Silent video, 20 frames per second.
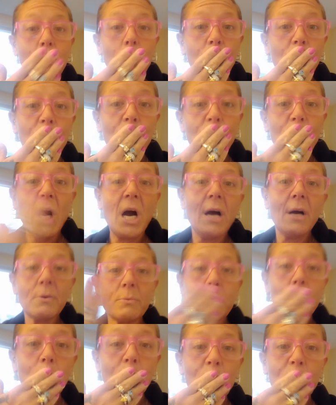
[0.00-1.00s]

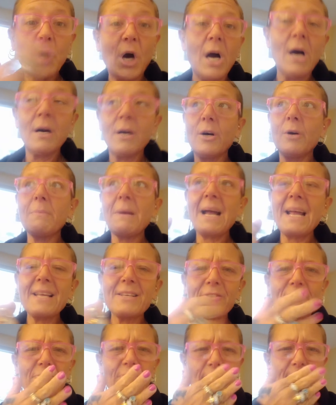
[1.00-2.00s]
Oh, my
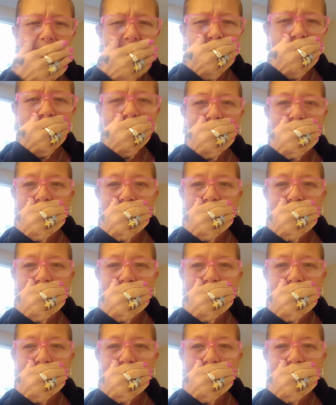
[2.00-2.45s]
hands are frozen.